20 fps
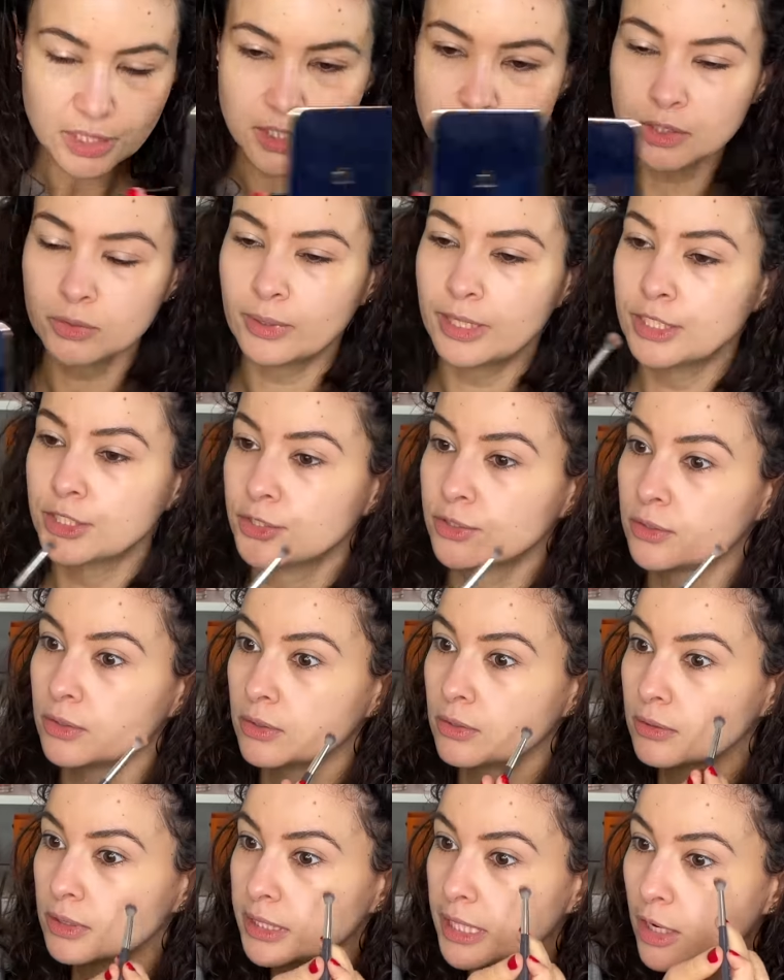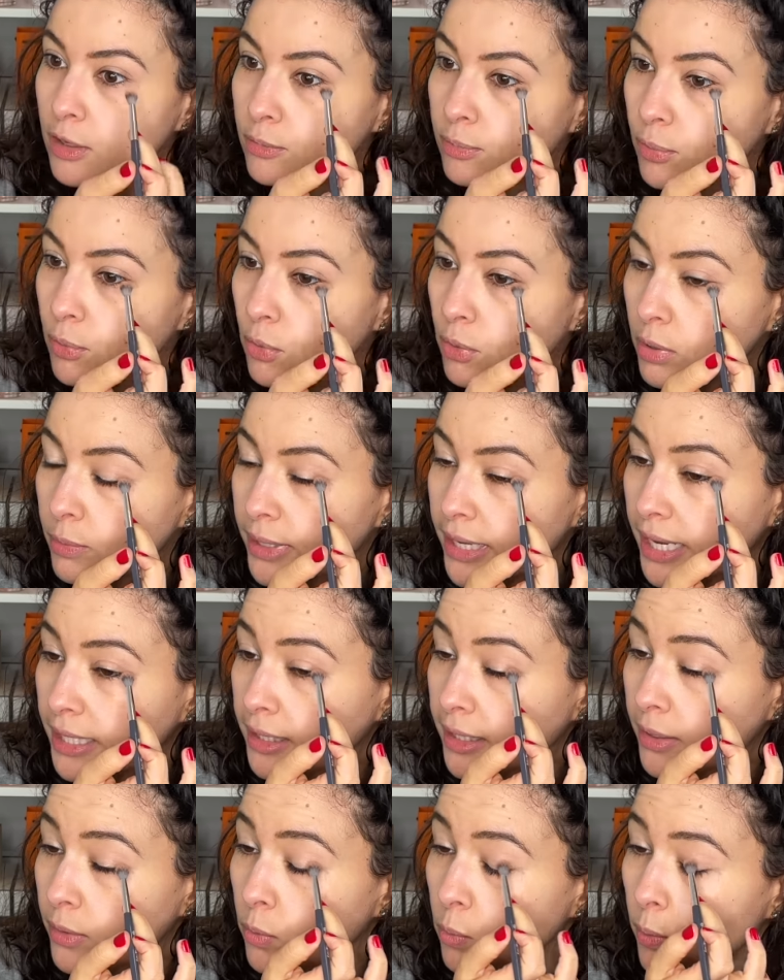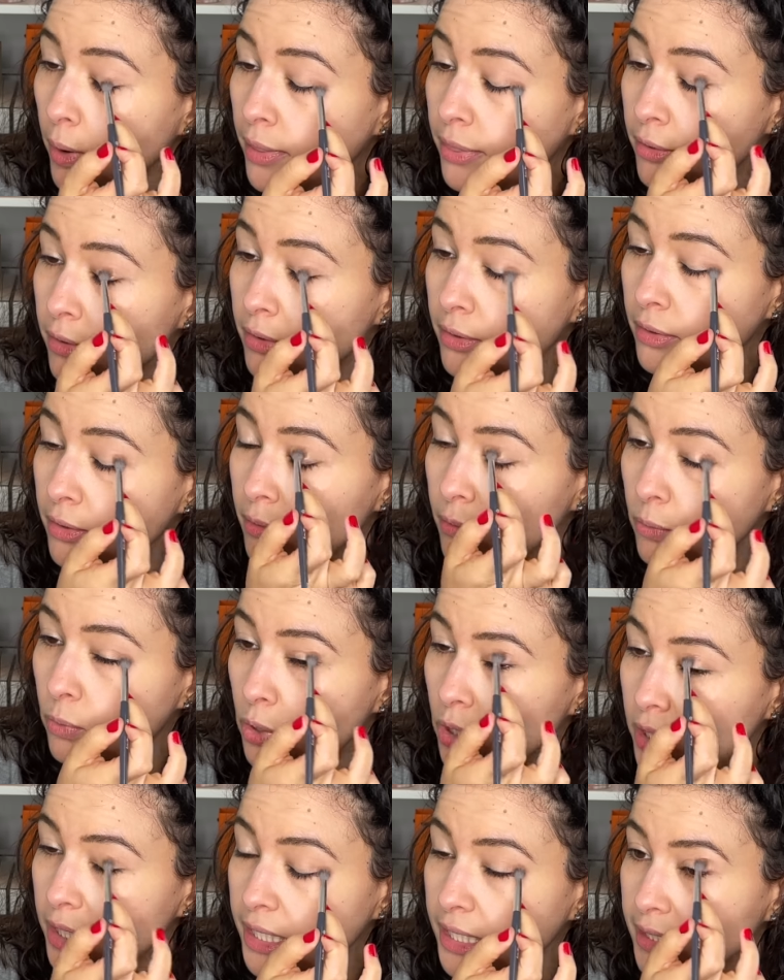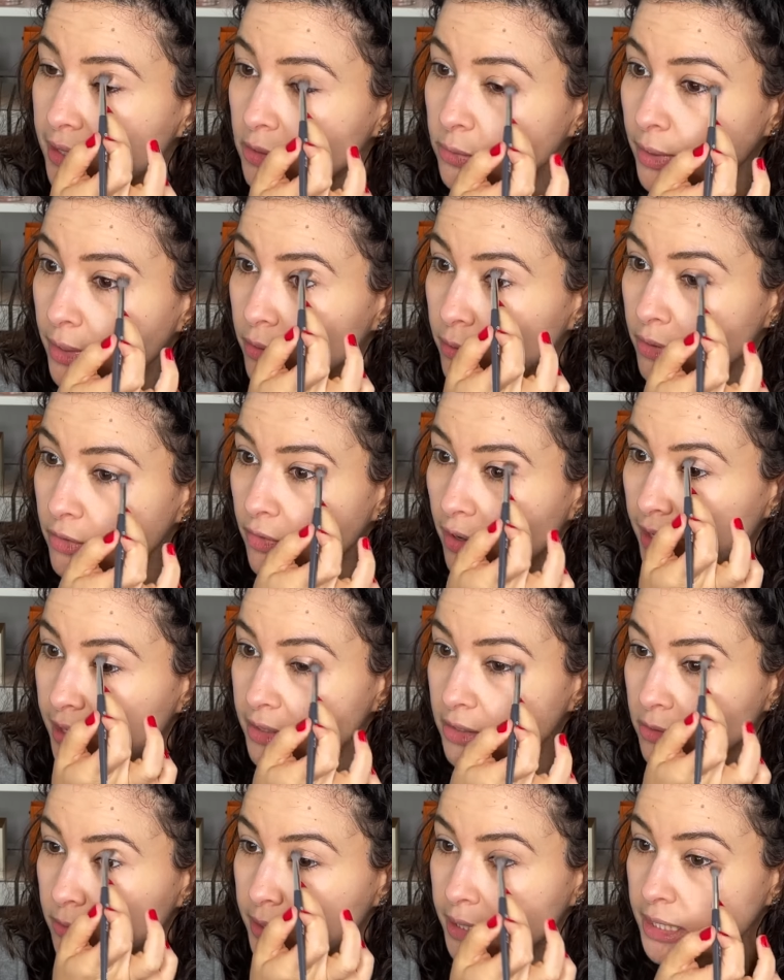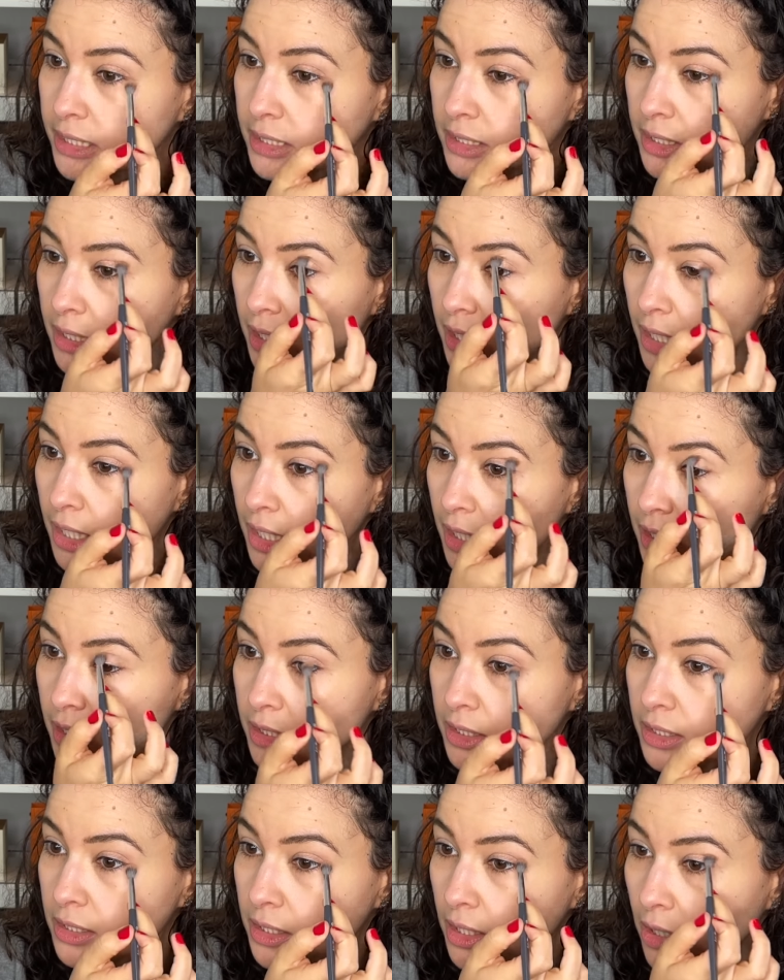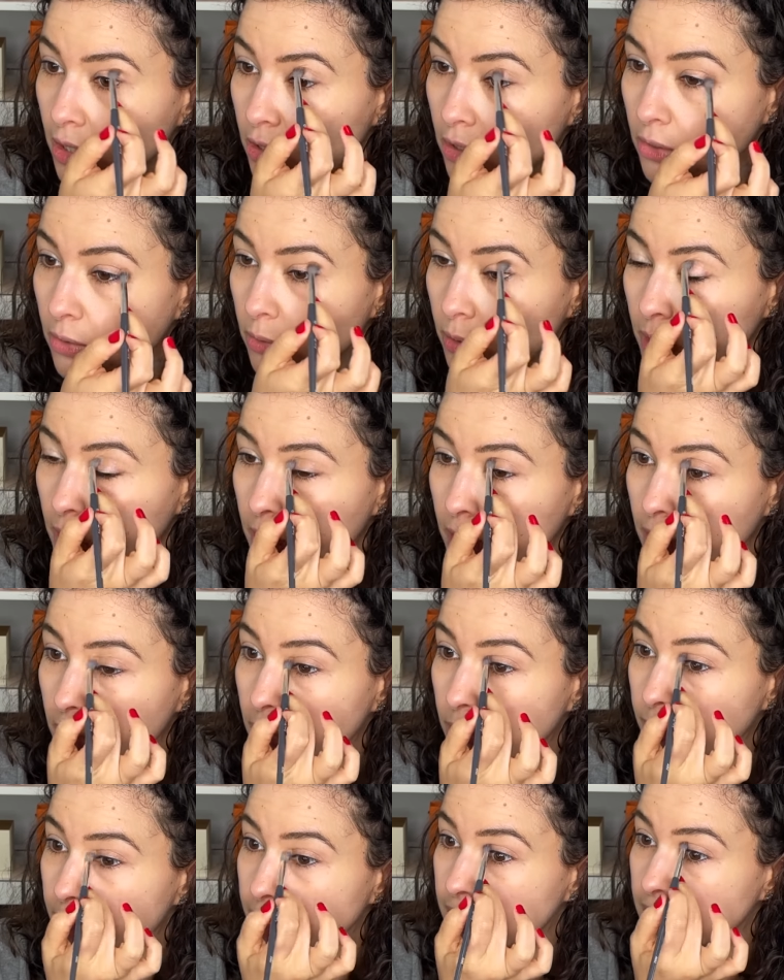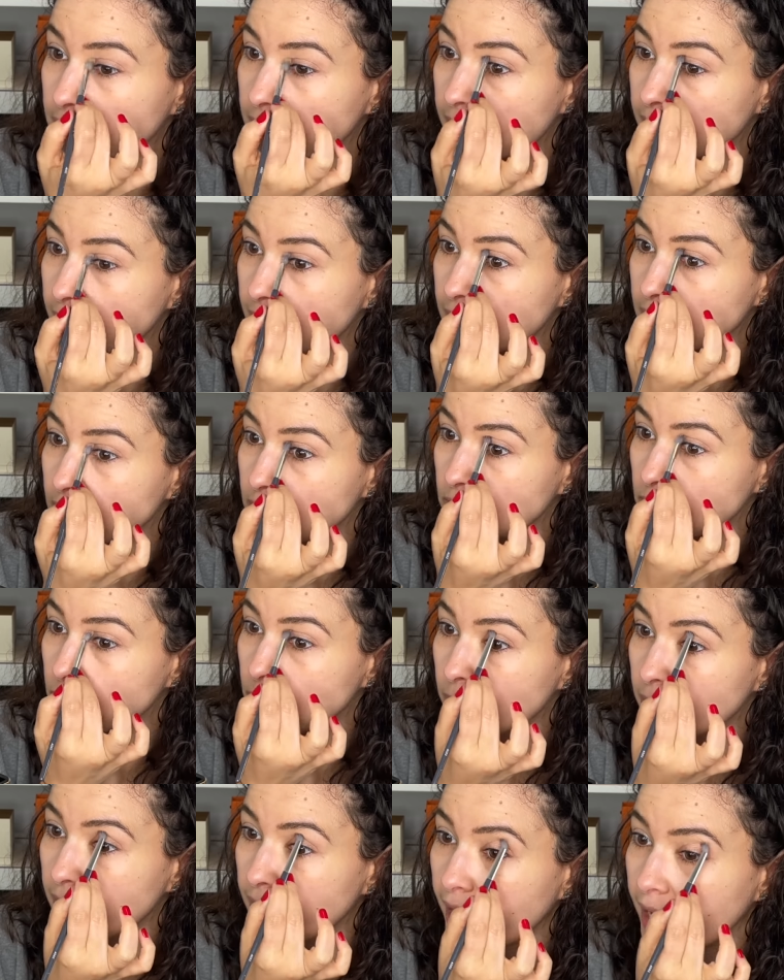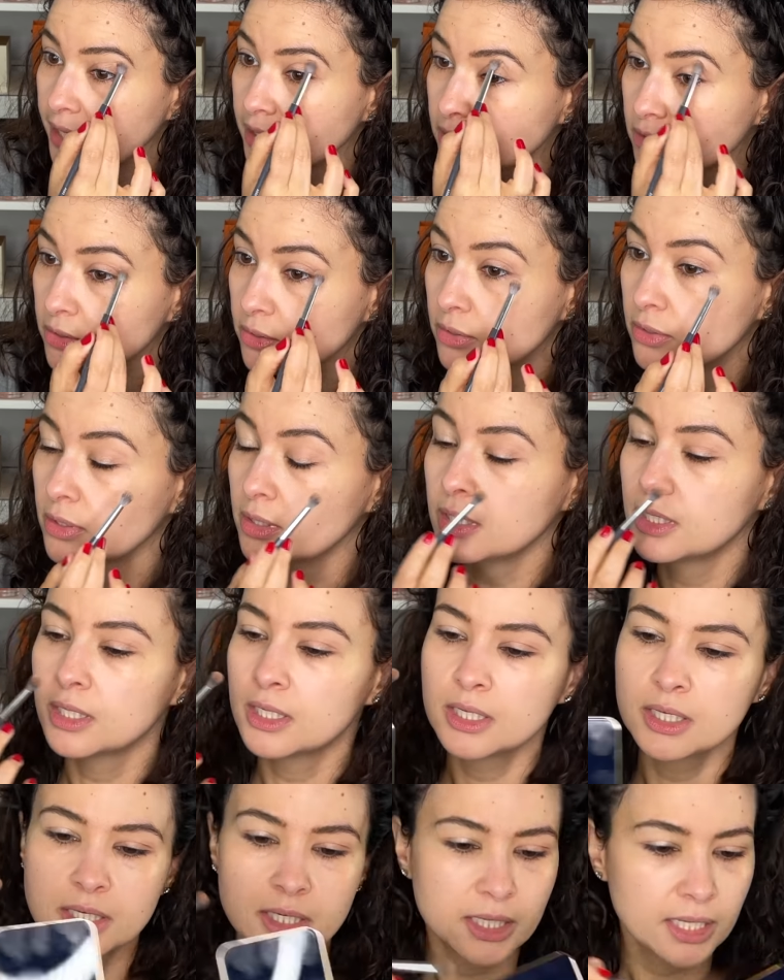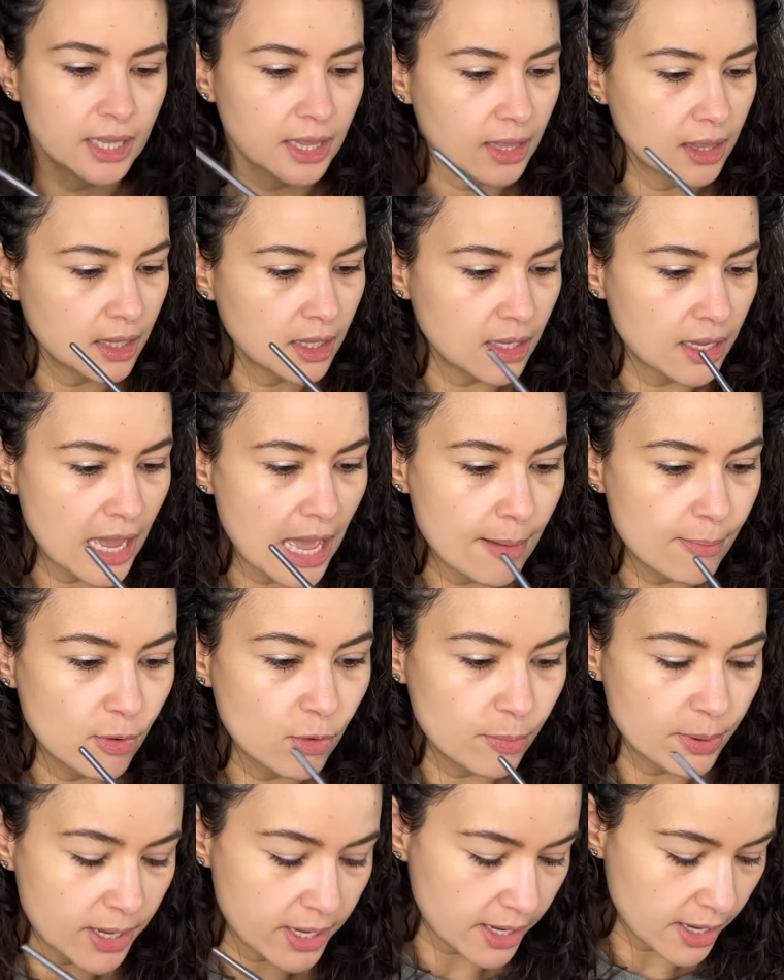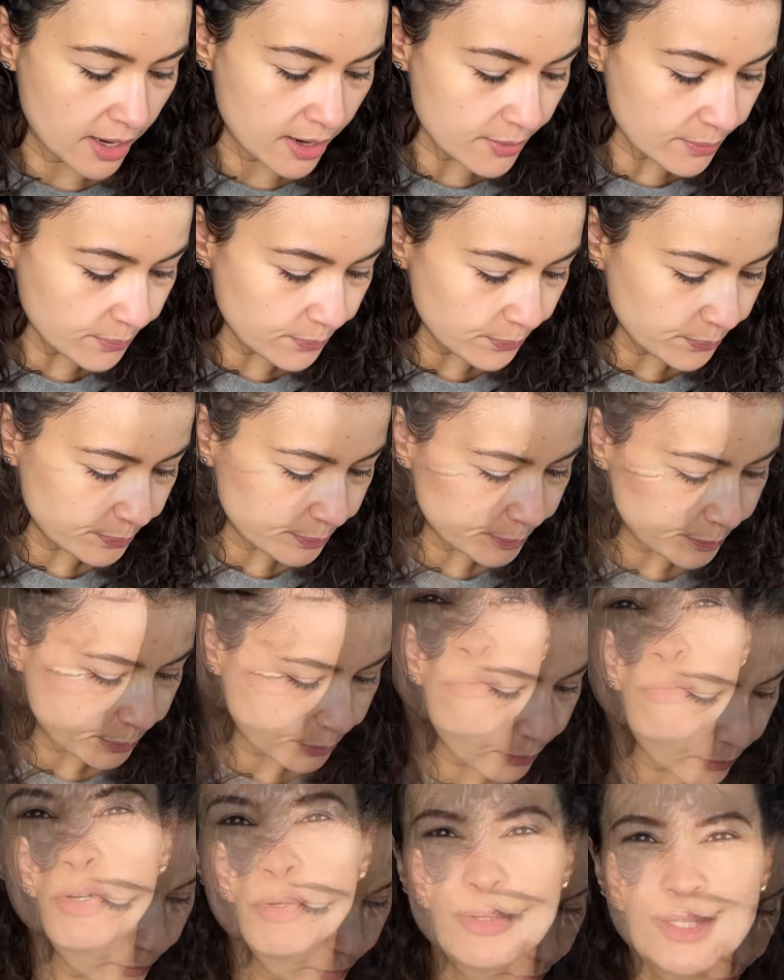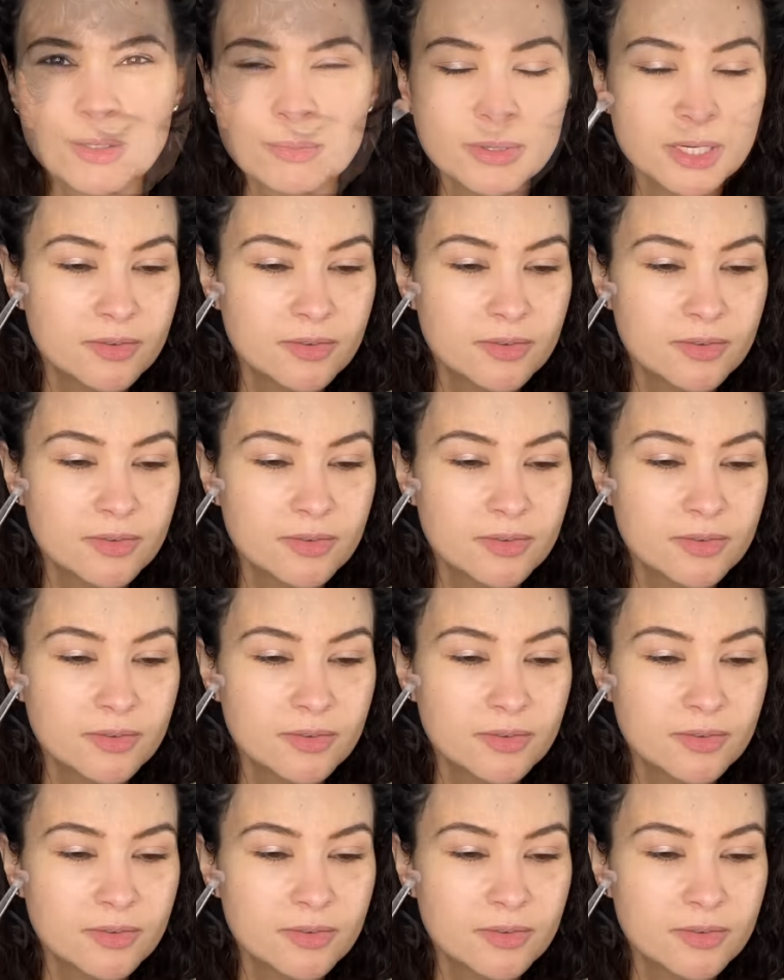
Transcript: torrential downpour. We had like weather warnings, weather advisories. So we decided to cancel the apple picking, which was a